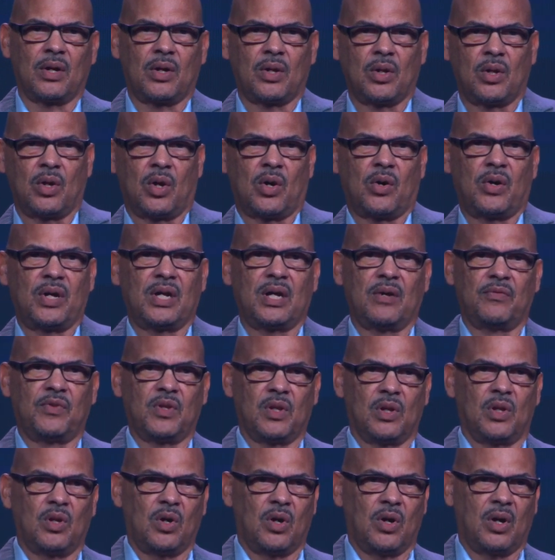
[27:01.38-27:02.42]
glory of
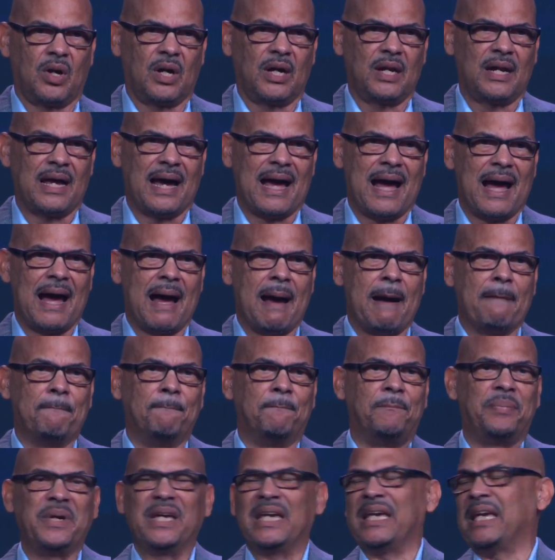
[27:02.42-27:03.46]
the Lord,
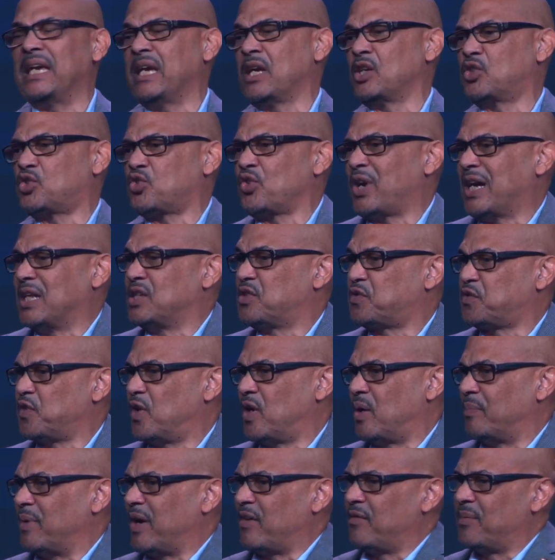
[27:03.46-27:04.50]
are being
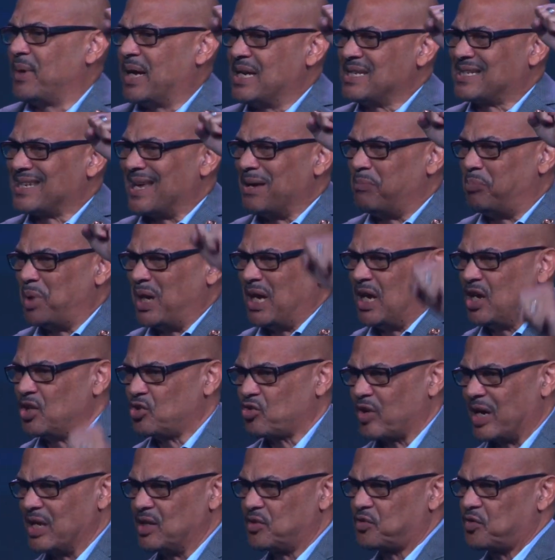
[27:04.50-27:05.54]
transformed." Everybody say, being
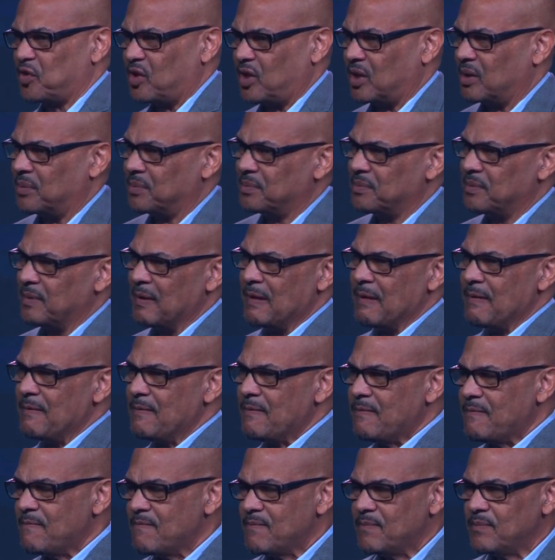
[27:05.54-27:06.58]
transformed.
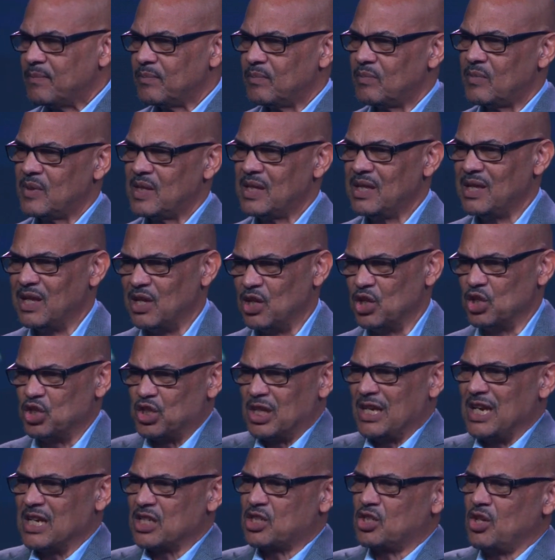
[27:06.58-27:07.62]
You
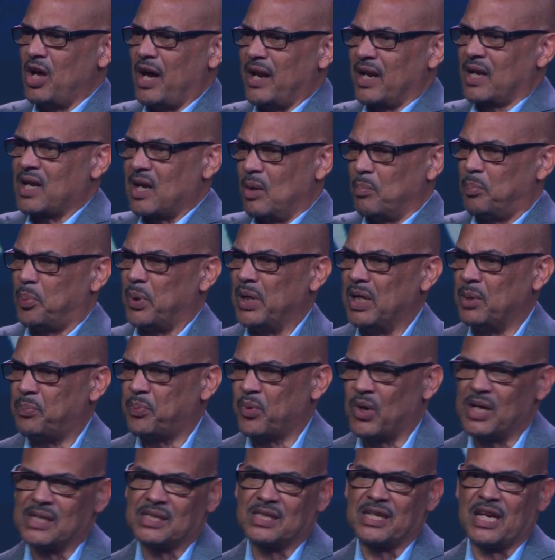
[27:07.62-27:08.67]
see, it's not a complete
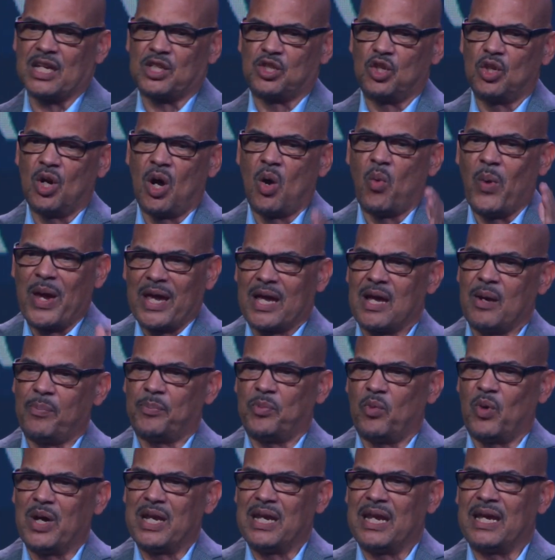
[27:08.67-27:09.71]
process. You don't wake up
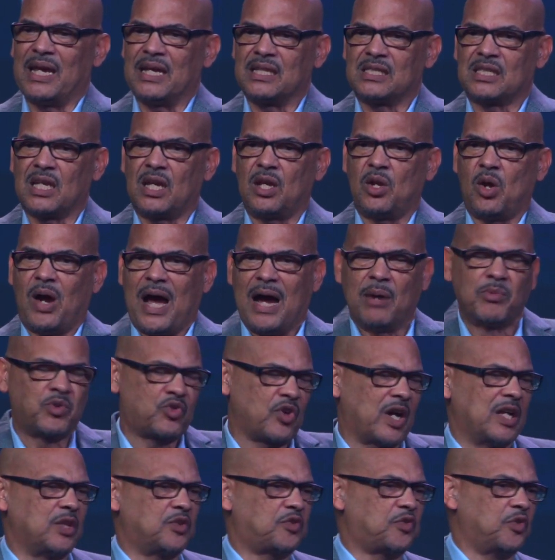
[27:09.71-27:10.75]
one day and say, you know, I'm
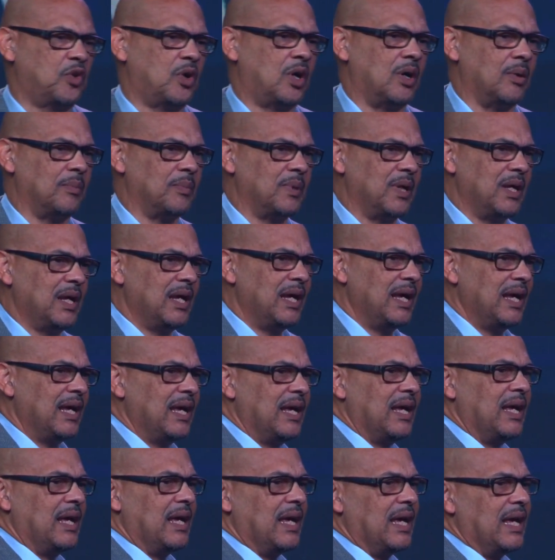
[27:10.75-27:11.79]
transformed.
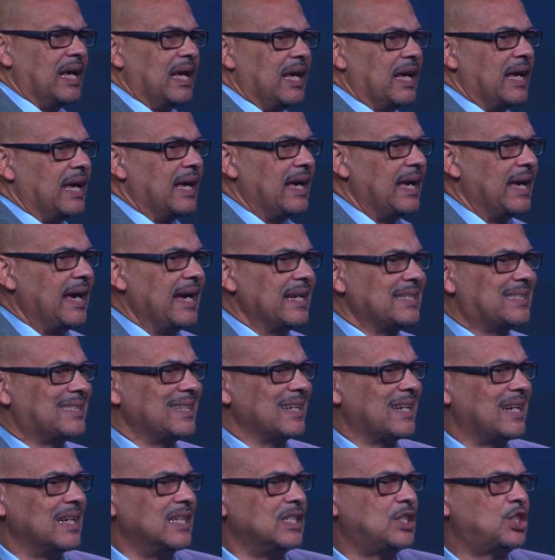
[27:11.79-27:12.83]
It's a
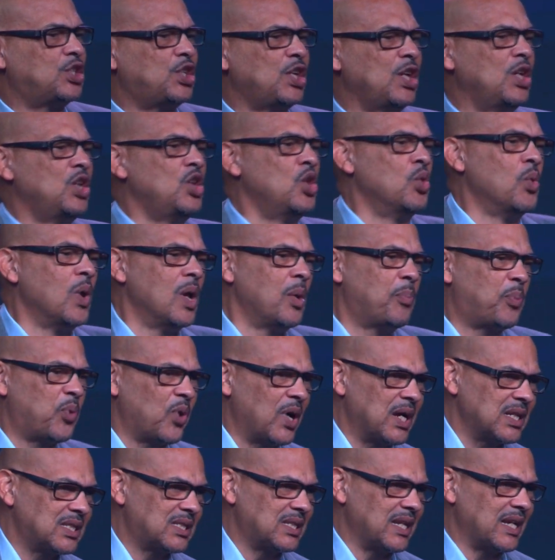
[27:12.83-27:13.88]
continual
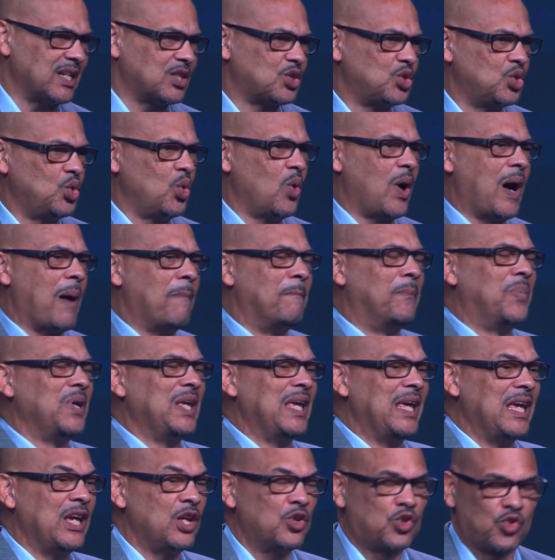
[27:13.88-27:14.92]
process. You are
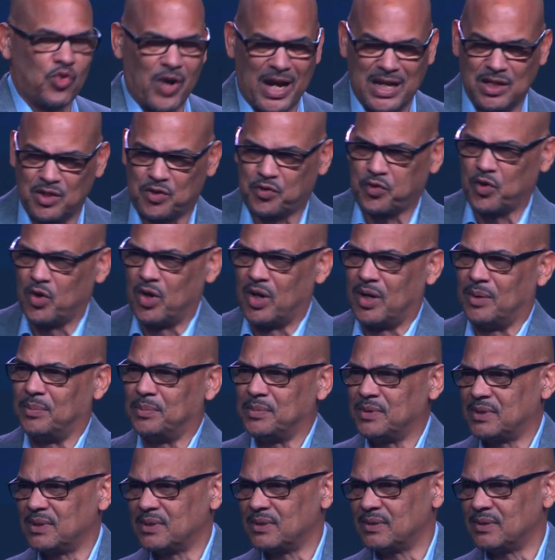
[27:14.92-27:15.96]
being transformed.